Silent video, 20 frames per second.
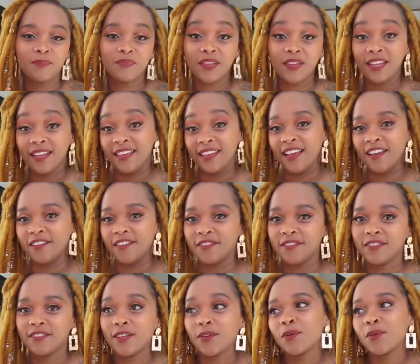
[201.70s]
yeah,
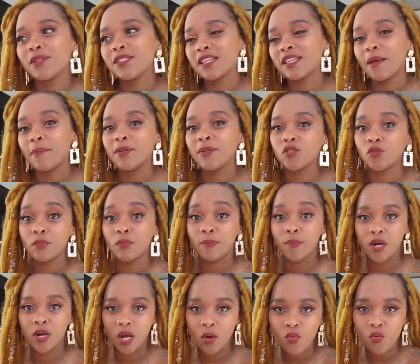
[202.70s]
because coming is on my
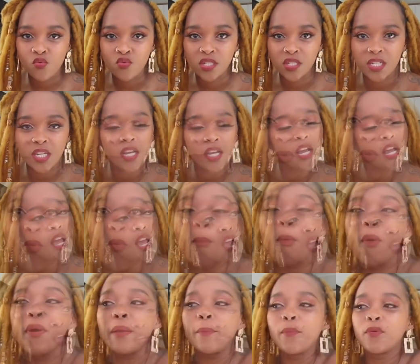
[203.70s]
bona quote.
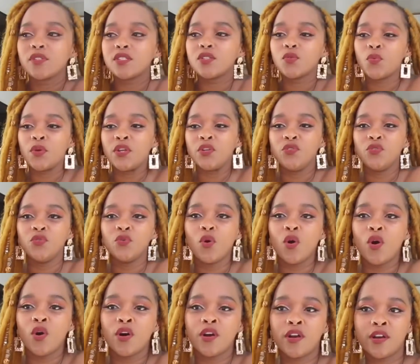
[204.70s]
But mostly when you
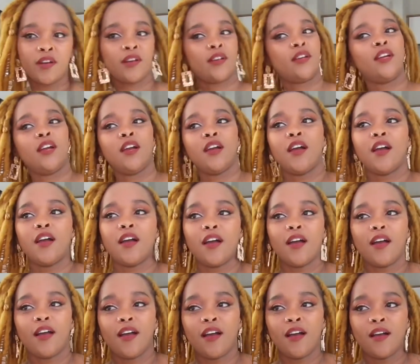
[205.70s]
are
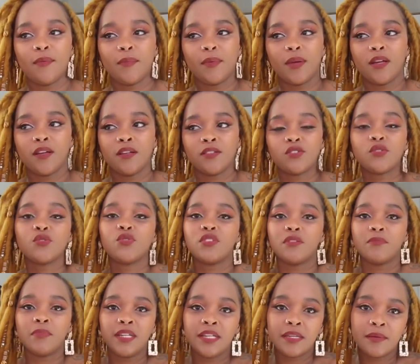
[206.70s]
a social
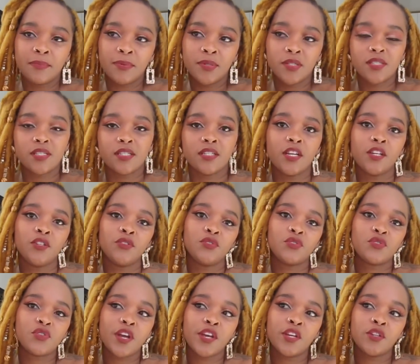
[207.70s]
media person and you're
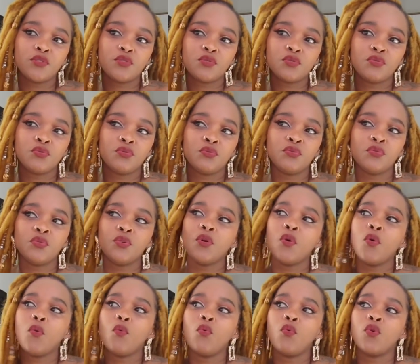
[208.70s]
trying to
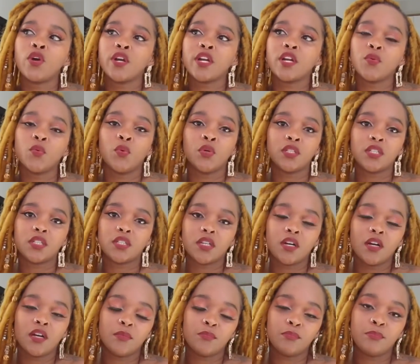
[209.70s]
work with
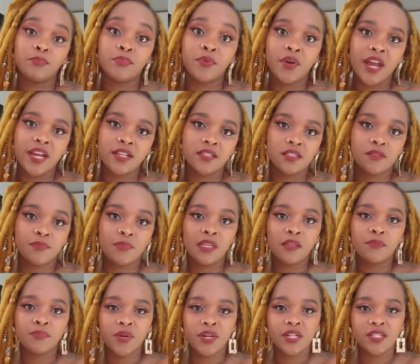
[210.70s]
brands,
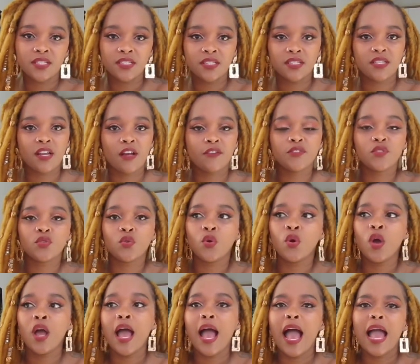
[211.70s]
big brands and stuff,
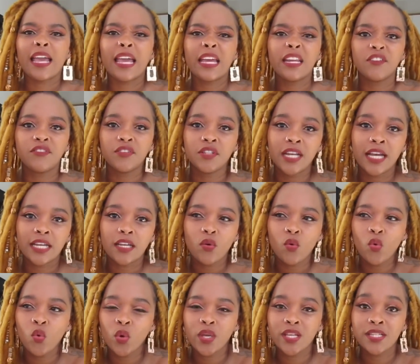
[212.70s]
so I kind of felt like,
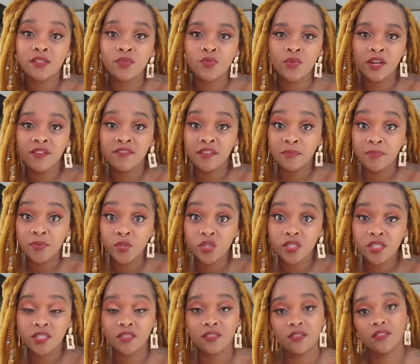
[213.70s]
oh, he's a relevant
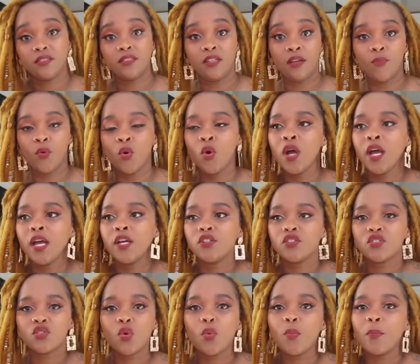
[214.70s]
person. Yeah, but
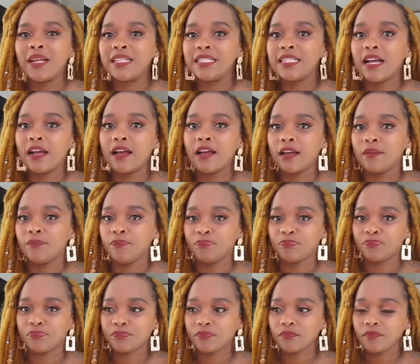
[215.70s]
so my dinga
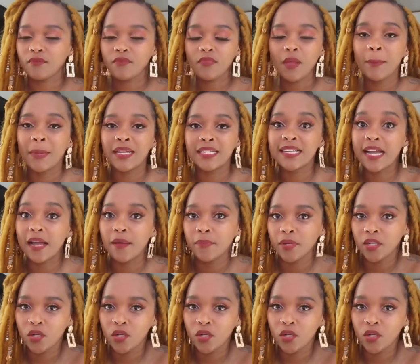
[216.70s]
and really